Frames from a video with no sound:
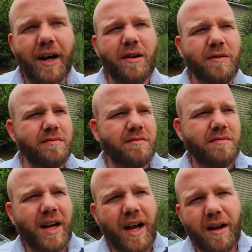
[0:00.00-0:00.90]
I don't
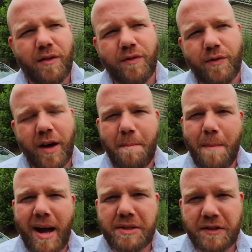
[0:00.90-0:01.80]
have a
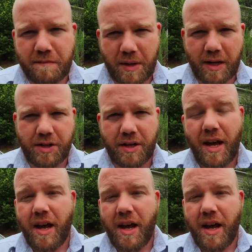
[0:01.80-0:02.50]
massive budget.